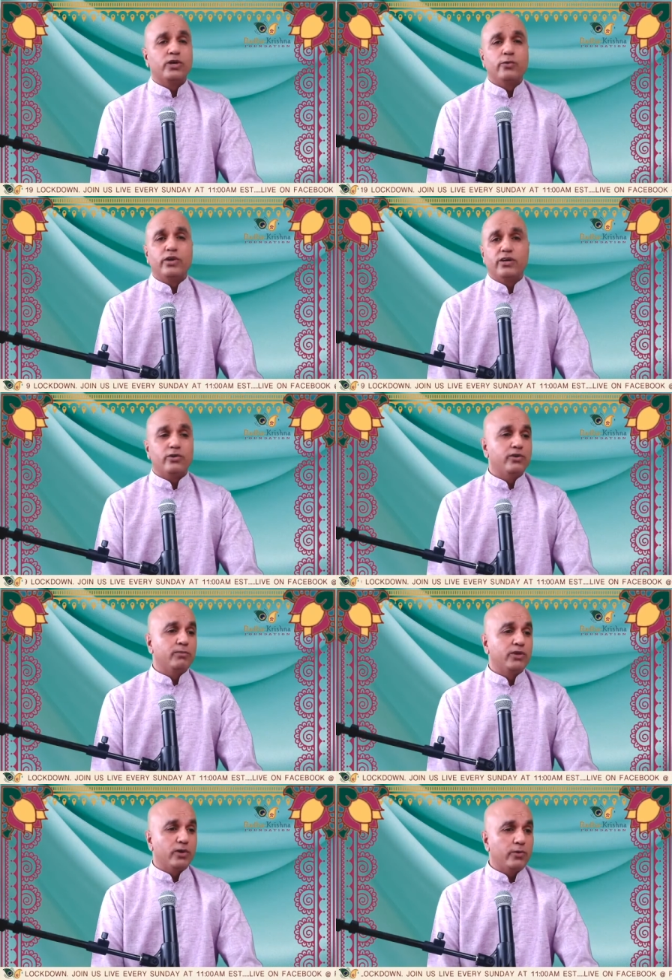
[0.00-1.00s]
you want to wake,
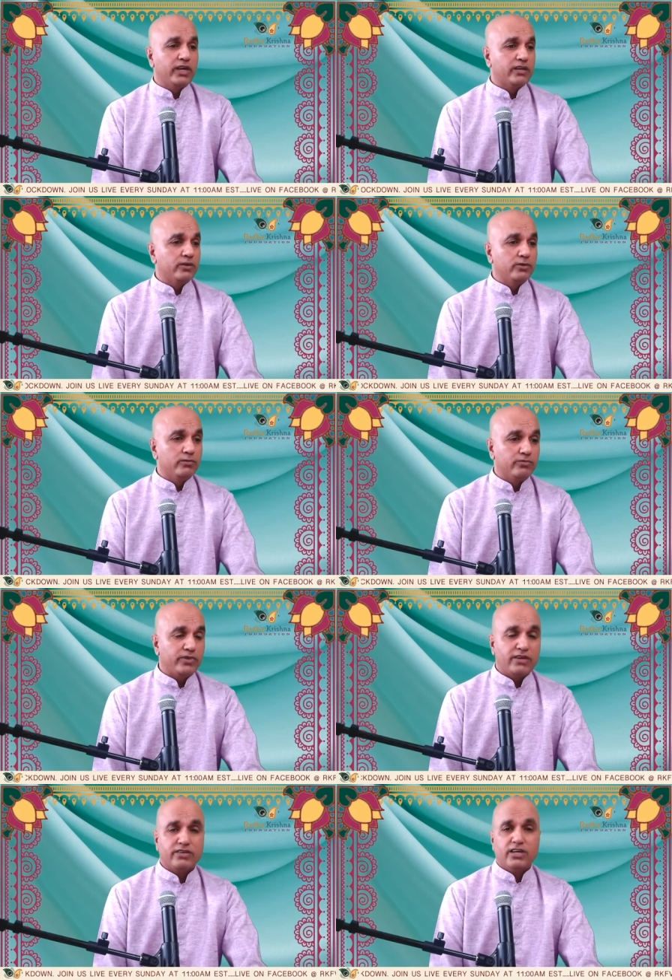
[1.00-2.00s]
oh, I'm going to wake, you
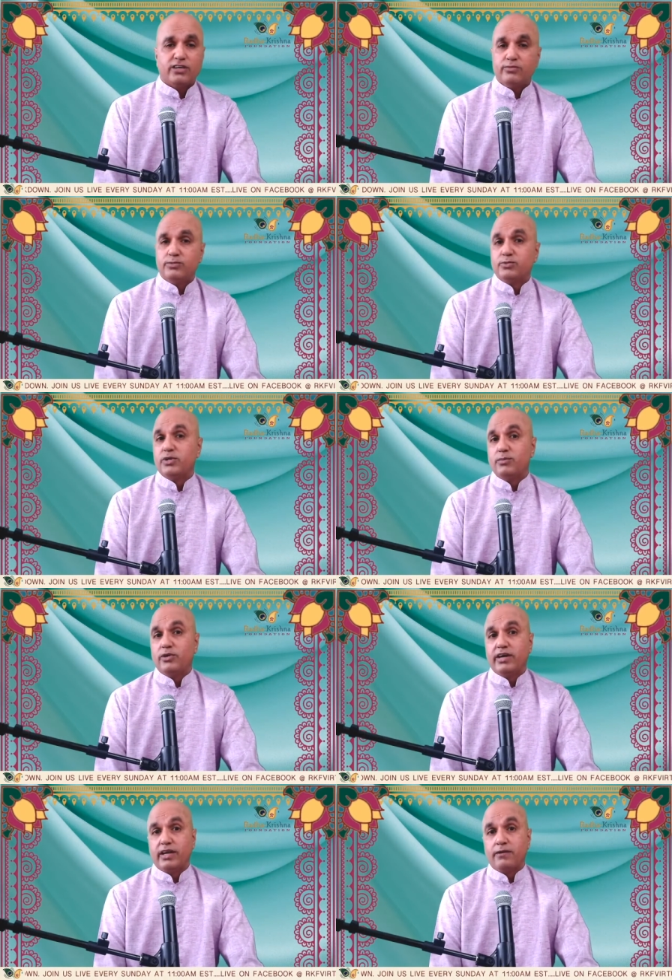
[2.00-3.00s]
know, 5 o'clock from
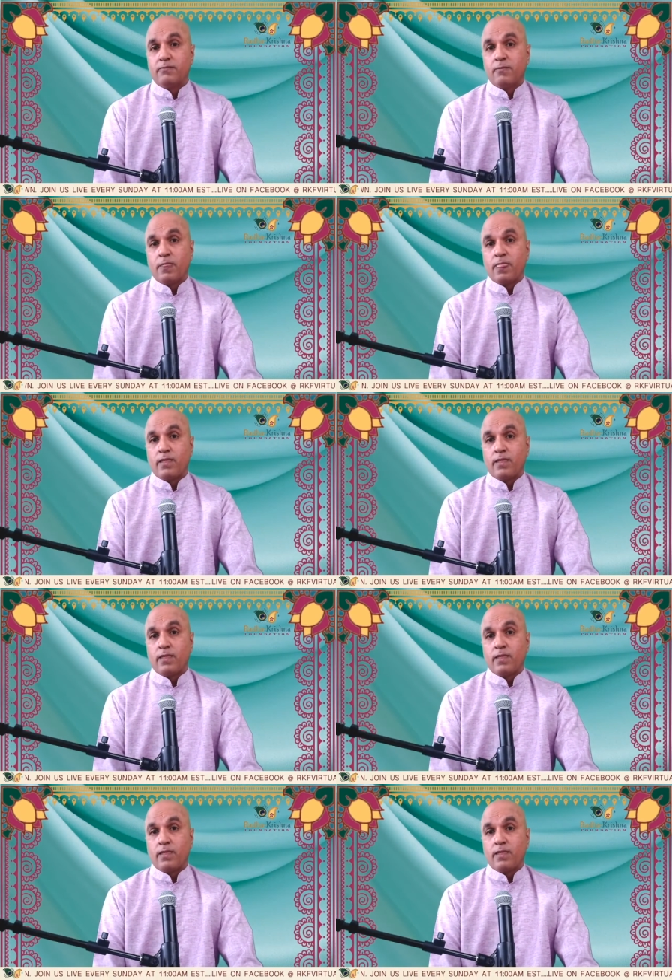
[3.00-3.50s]
tomorrow morning.